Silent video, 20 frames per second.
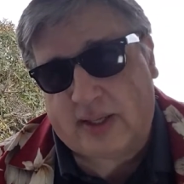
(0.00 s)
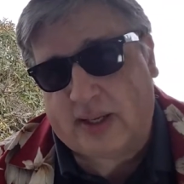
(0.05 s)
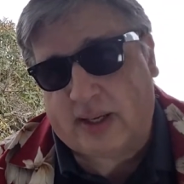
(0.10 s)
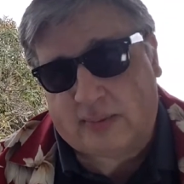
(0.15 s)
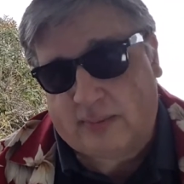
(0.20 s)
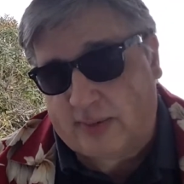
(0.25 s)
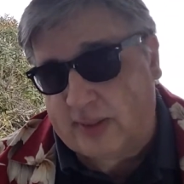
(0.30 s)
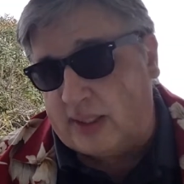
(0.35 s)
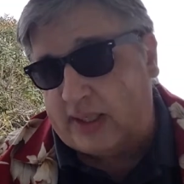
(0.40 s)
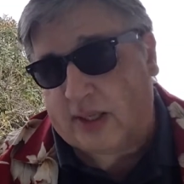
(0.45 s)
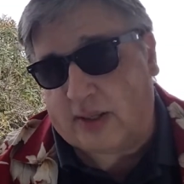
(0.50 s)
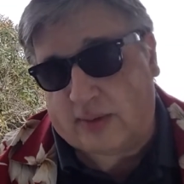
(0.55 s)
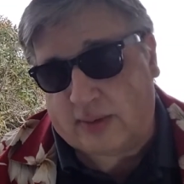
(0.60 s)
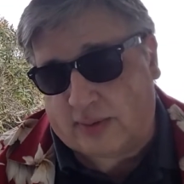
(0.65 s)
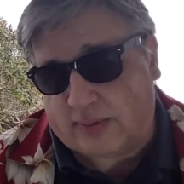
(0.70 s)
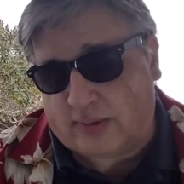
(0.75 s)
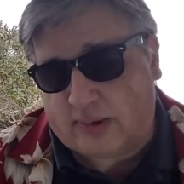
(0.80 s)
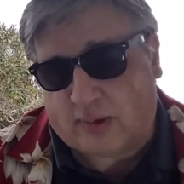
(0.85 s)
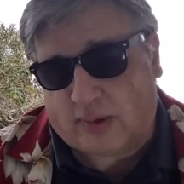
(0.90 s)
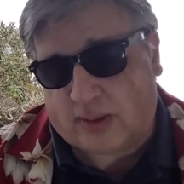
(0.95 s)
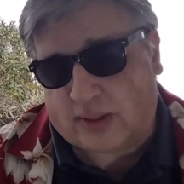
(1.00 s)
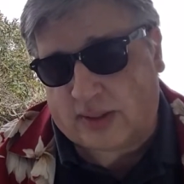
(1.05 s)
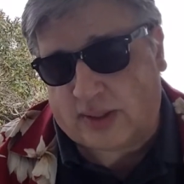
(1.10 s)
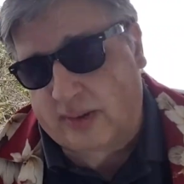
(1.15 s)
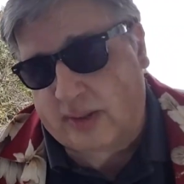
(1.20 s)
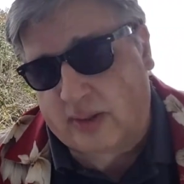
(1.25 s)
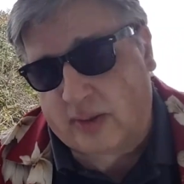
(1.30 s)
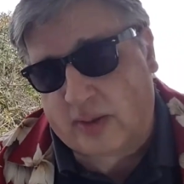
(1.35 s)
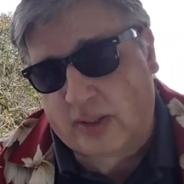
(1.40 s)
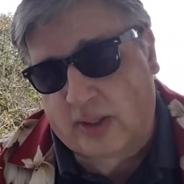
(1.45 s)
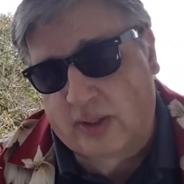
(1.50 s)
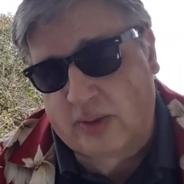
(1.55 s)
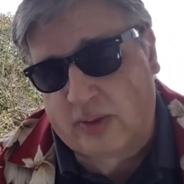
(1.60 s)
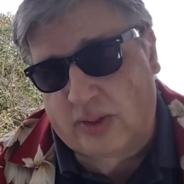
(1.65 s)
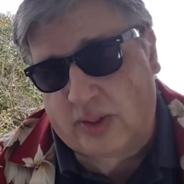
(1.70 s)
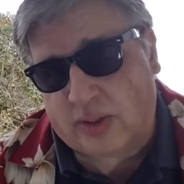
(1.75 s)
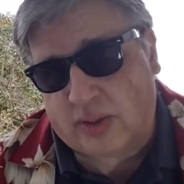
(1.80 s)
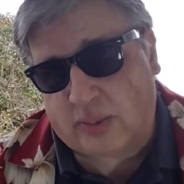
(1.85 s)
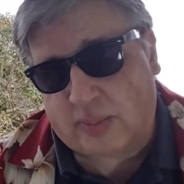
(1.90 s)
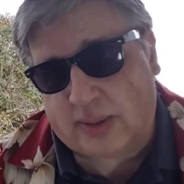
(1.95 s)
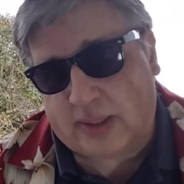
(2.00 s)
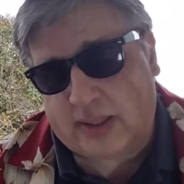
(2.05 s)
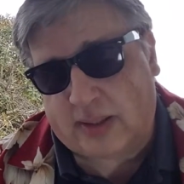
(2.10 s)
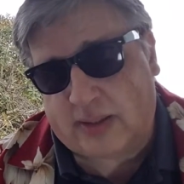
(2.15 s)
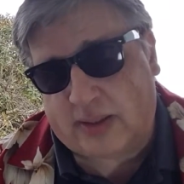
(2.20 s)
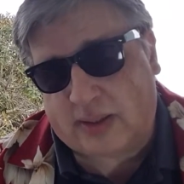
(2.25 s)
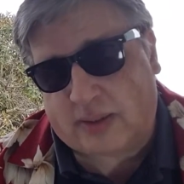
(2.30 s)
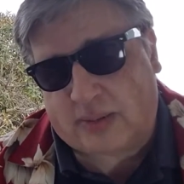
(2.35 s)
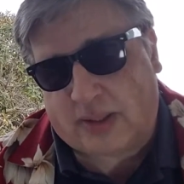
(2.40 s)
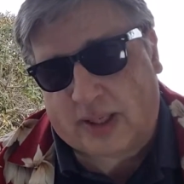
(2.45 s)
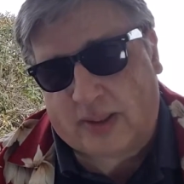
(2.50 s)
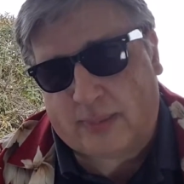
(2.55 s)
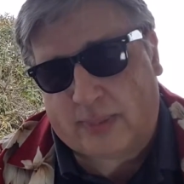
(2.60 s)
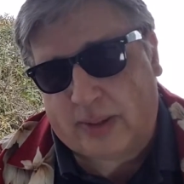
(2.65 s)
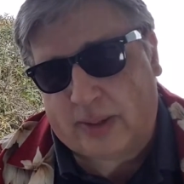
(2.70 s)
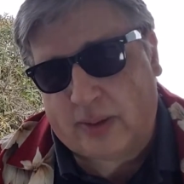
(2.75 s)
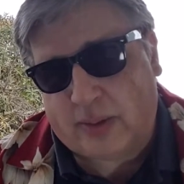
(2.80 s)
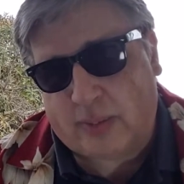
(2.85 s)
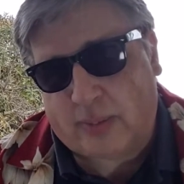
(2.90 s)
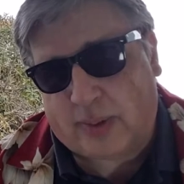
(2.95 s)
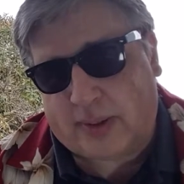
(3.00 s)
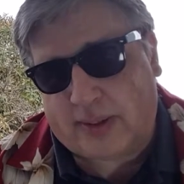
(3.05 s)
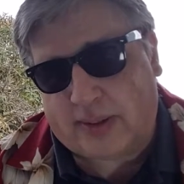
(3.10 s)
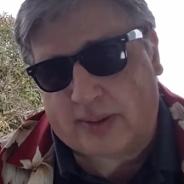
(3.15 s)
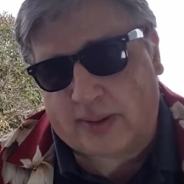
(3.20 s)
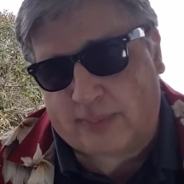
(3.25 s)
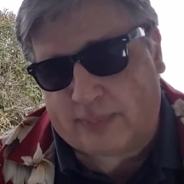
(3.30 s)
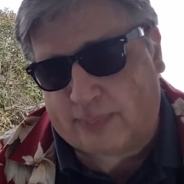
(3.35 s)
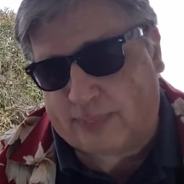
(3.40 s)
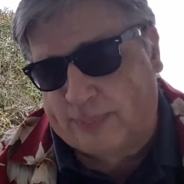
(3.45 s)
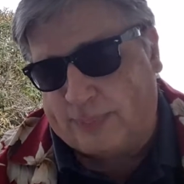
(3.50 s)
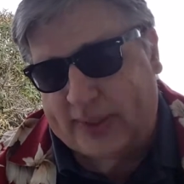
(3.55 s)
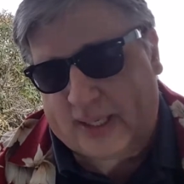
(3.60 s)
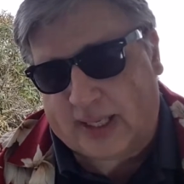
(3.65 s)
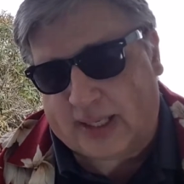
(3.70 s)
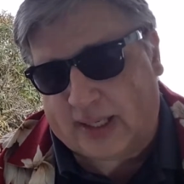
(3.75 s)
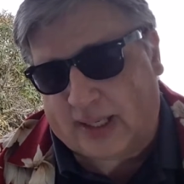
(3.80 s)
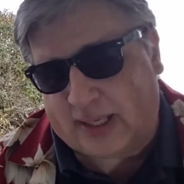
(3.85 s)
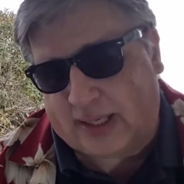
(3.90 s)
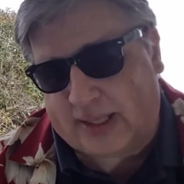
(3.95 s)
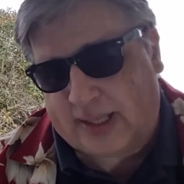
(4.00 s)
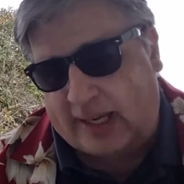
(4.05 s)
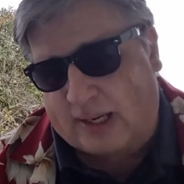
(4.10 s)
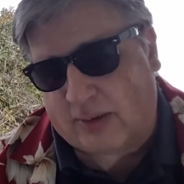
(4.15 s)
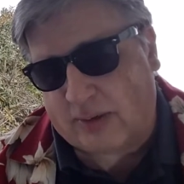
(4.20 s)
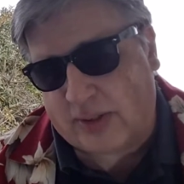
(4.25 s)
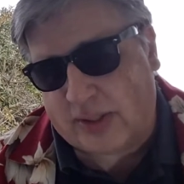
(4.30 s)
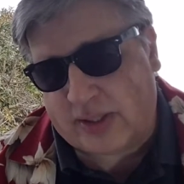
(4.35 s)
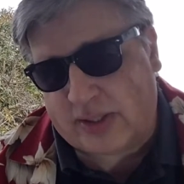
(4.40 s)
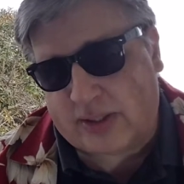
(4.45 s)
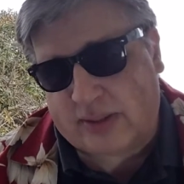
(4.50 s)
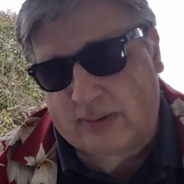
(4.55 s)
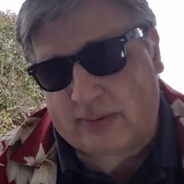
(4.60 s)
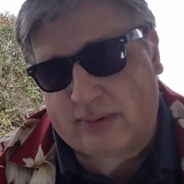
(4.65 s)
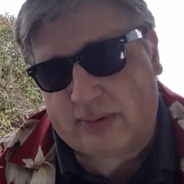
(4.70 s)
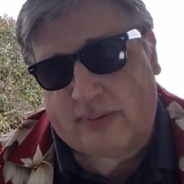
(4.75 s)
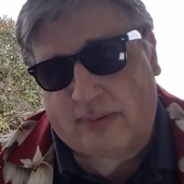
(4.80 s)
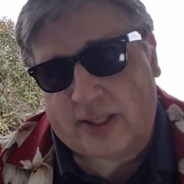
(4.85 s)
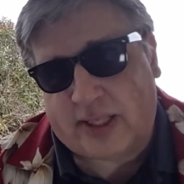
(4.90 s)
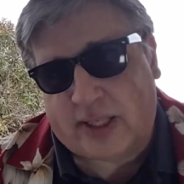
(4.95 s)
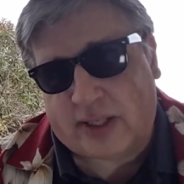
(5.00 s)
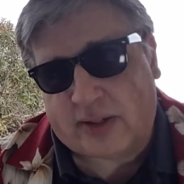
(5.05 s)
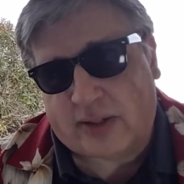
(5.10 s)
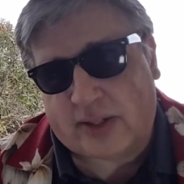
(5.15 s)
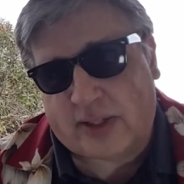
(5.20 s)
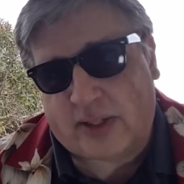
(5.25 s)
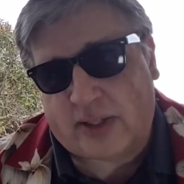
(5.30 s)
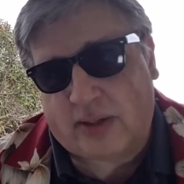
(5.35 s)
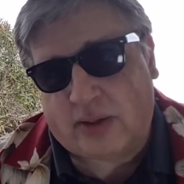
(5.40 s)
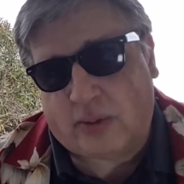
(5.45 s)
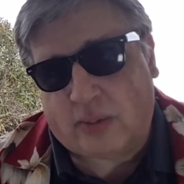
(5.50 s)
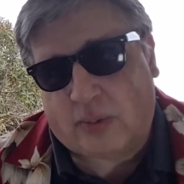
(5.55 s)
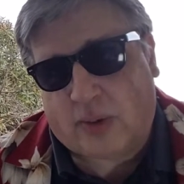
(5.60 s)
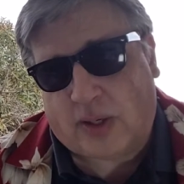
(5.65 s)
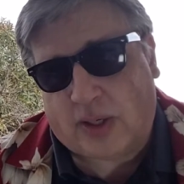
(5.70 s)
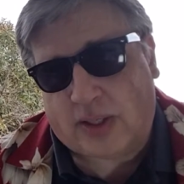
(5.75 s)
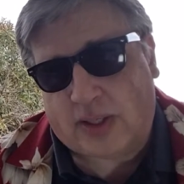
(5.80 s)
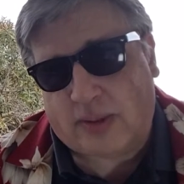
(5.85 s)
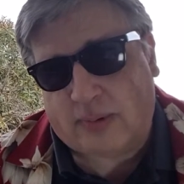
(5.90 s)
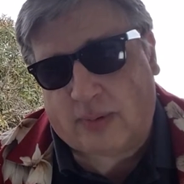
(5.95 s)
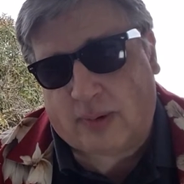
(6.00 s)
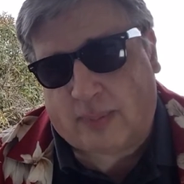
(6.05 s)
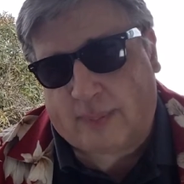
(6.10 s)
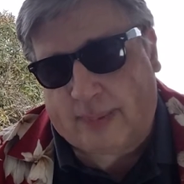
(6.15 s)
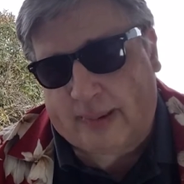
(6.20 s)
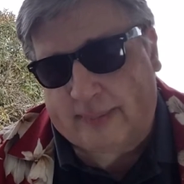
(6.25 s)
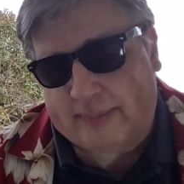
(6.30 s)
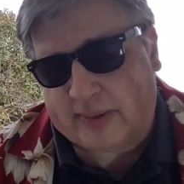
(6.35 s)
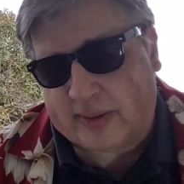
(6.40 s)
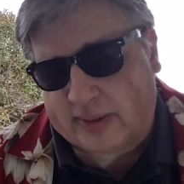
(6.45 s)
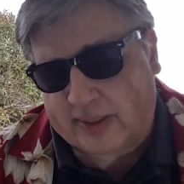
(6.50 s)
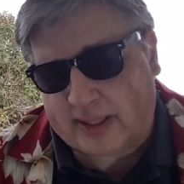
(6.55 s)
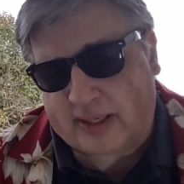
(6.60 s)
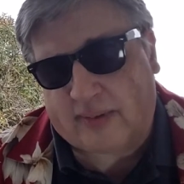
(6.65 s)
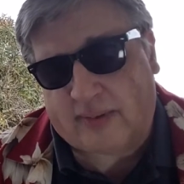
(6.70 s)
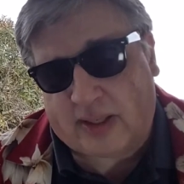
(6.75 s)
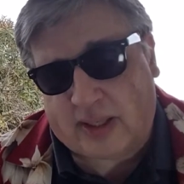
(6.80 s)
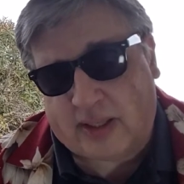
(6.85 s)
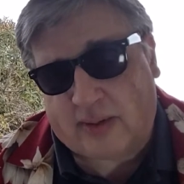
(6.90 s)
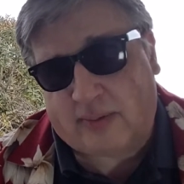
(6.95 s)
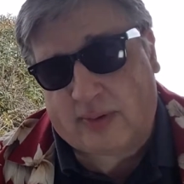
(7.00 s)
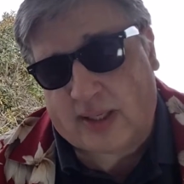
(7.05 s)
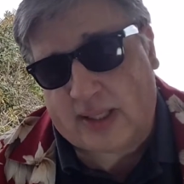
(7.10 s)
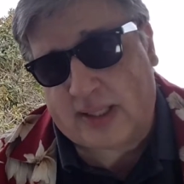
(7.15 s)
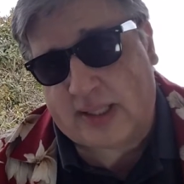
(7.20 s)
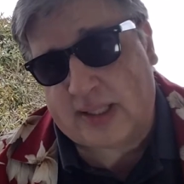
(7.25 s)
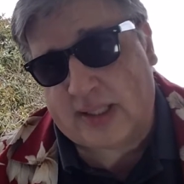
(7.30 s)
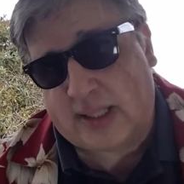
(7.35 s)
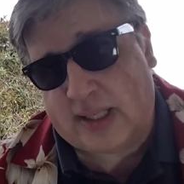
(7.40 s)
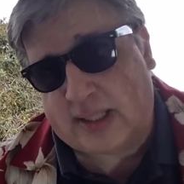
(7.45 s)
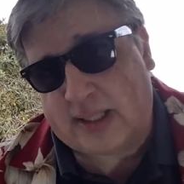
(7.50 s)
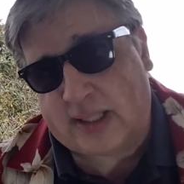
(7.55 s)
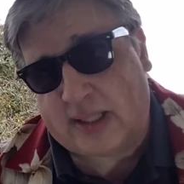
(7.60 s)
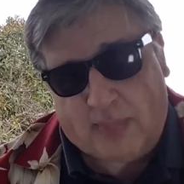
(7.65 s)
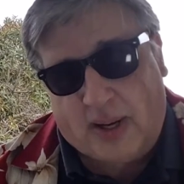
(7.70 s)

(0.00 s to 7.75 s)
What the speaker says: And videos, of course. You go to YouTube and you just type in Uber, you'll get like thousands of videos that you can watch where people are giving advice and telling you.